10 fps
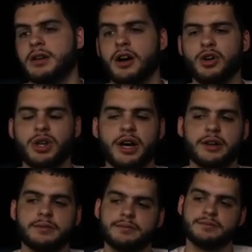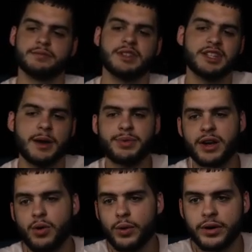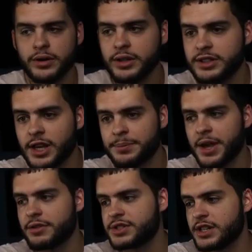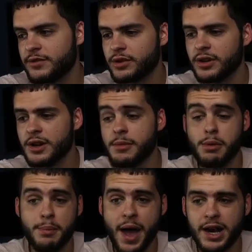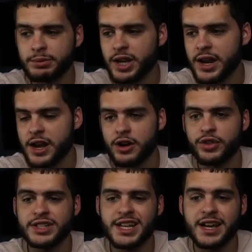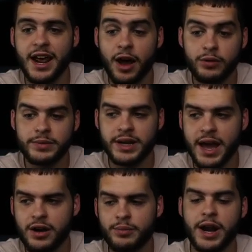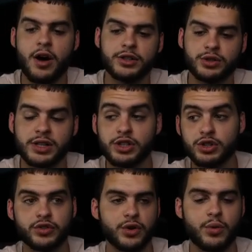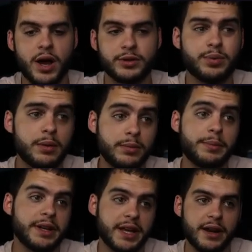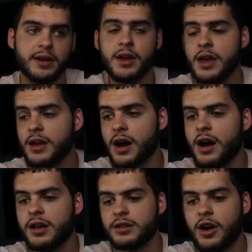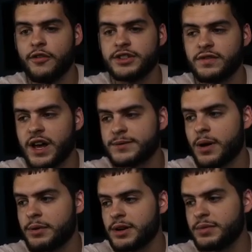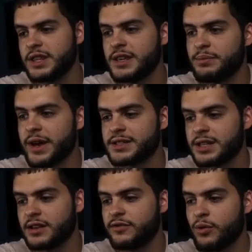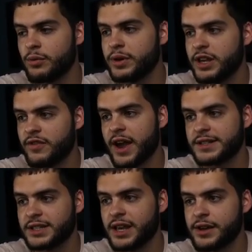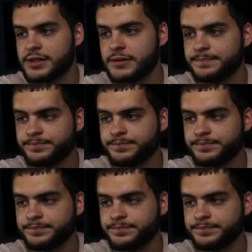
O-line, depth at corner, depth at receiver, maybe a backup tight end, you know, things that could help me now, but I also can use for a while. I mean, again, offensive line is probably going to be the best thing for me if I had to guess.